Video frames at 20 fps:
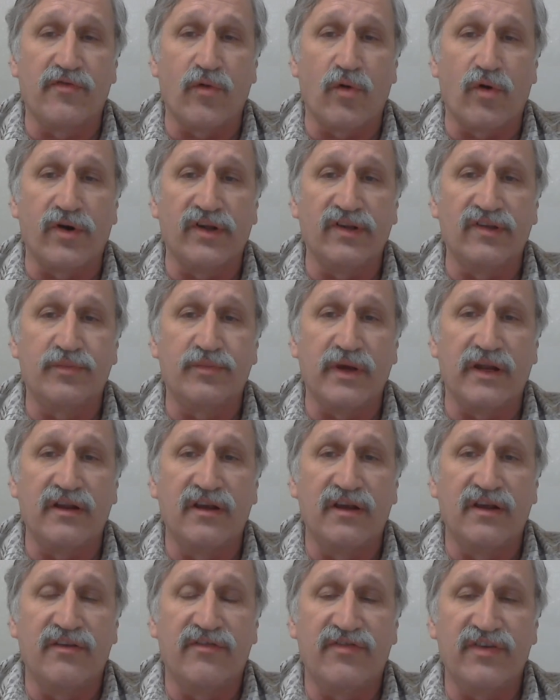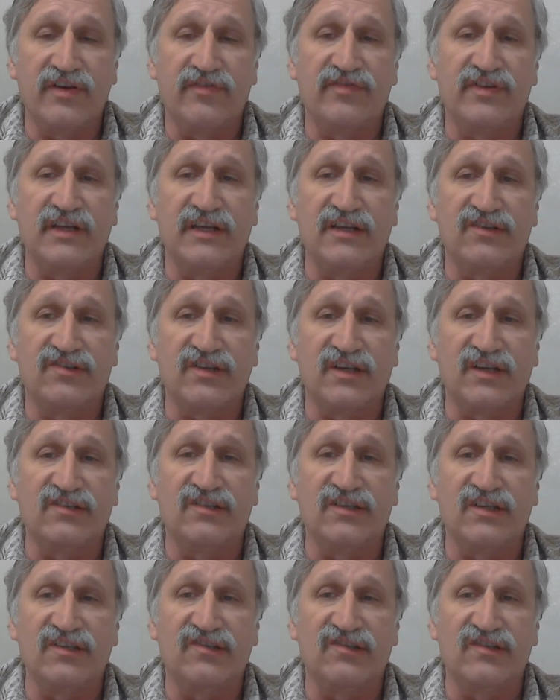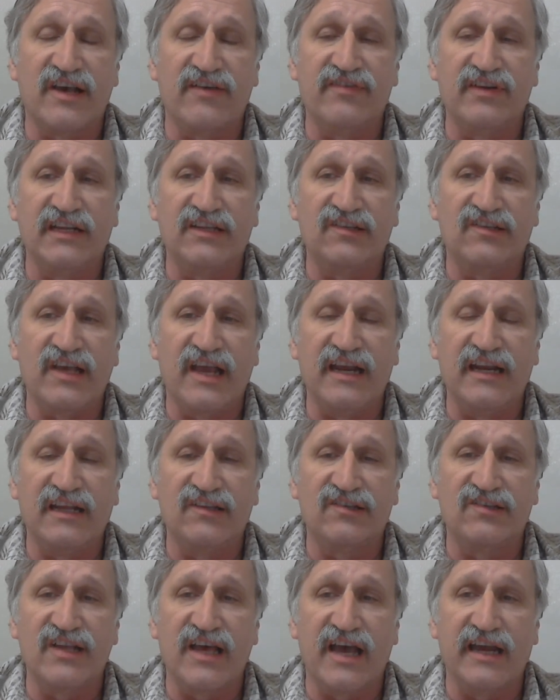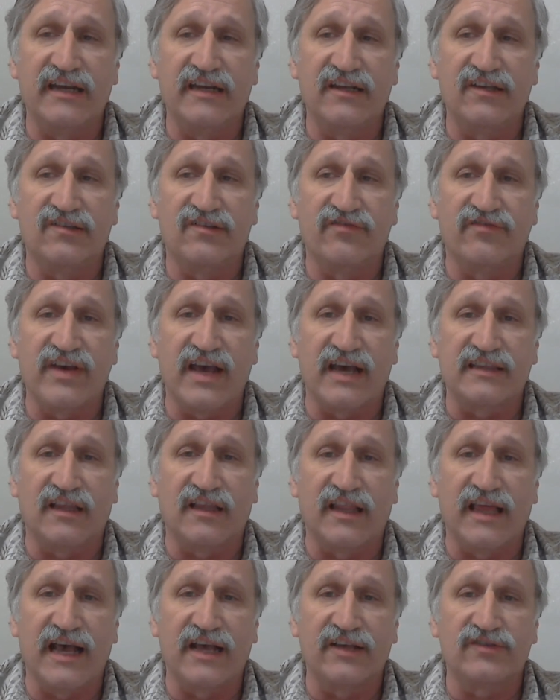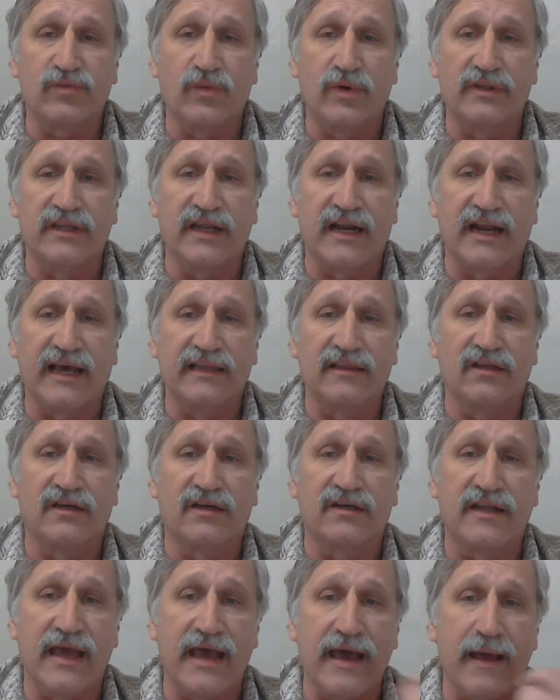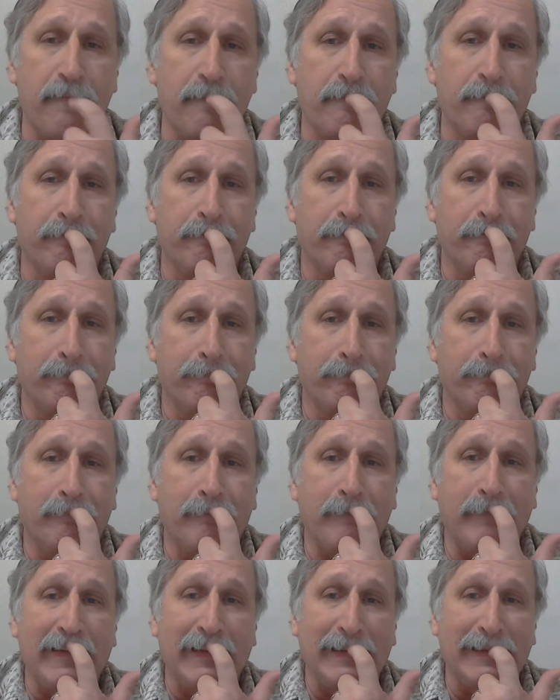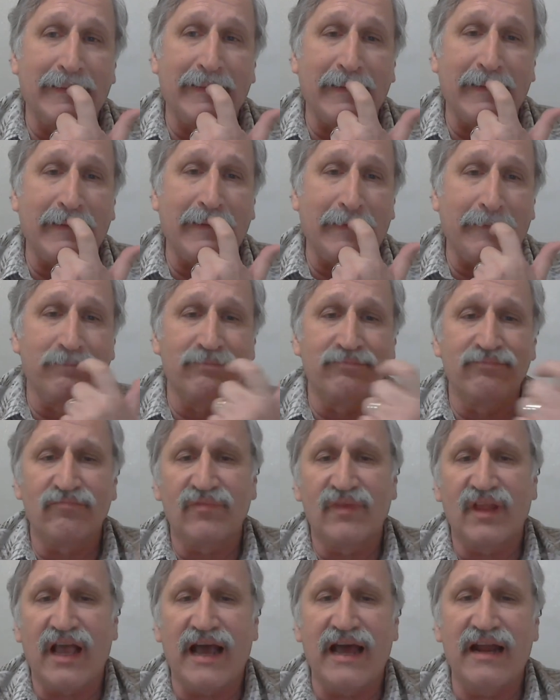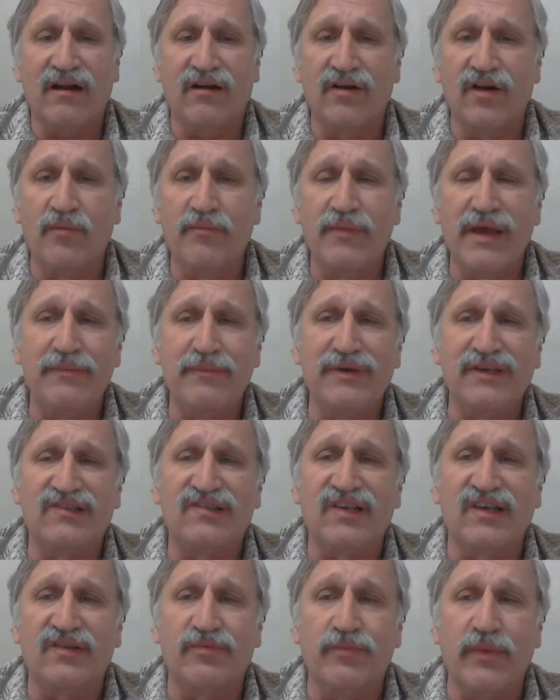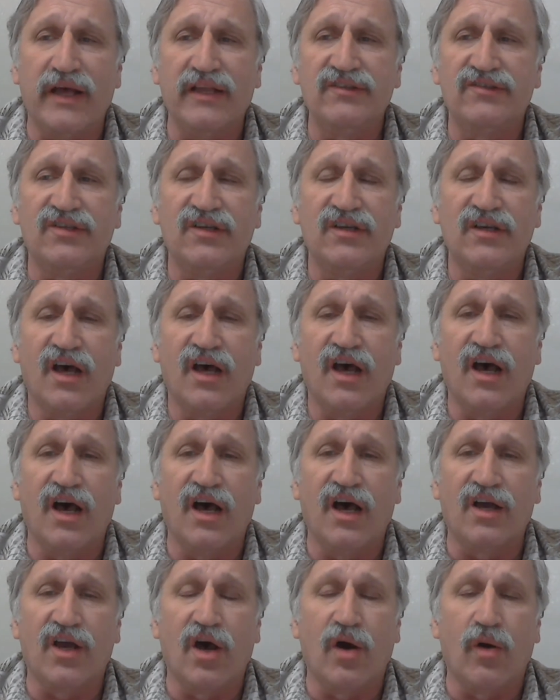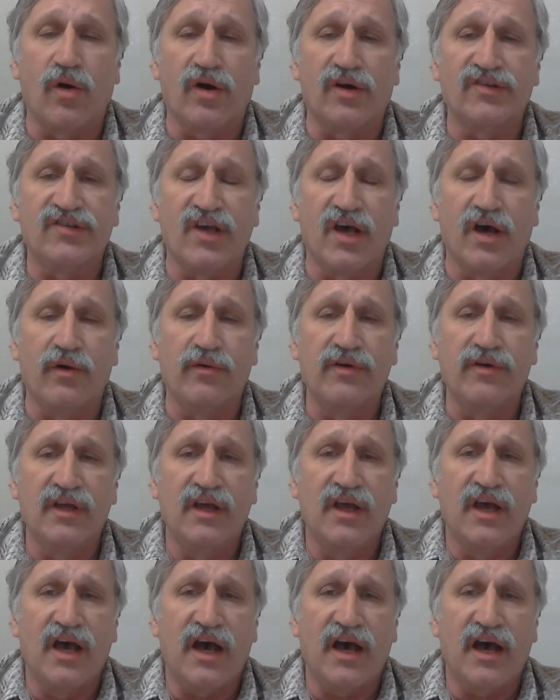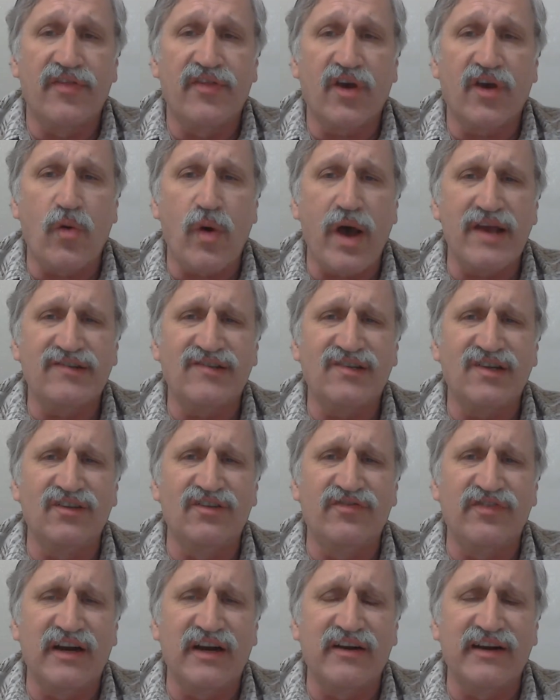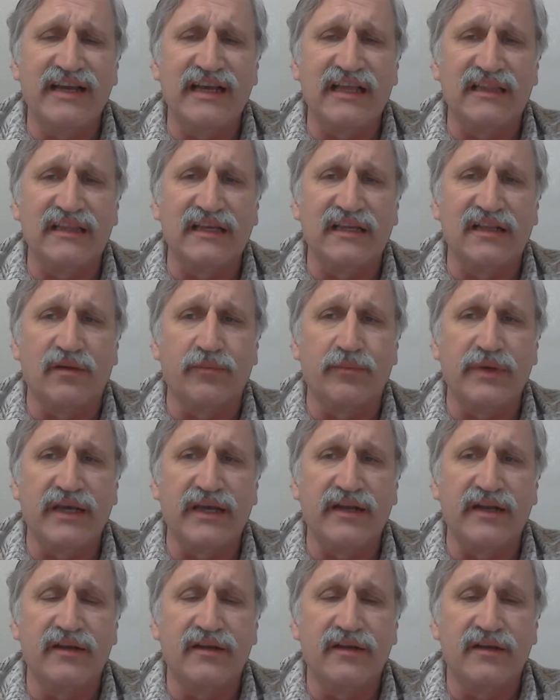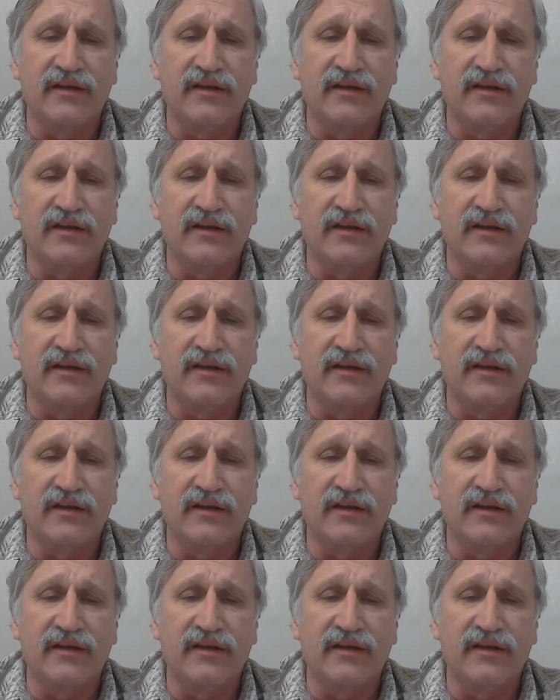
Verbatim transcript: 40s, but 50s, 60s, 70s, 80s, 90s. In fact, the last one that I looked at was, uh, I don't know, maybe six months uh, ago or so. Uh, the questions vary a little bit,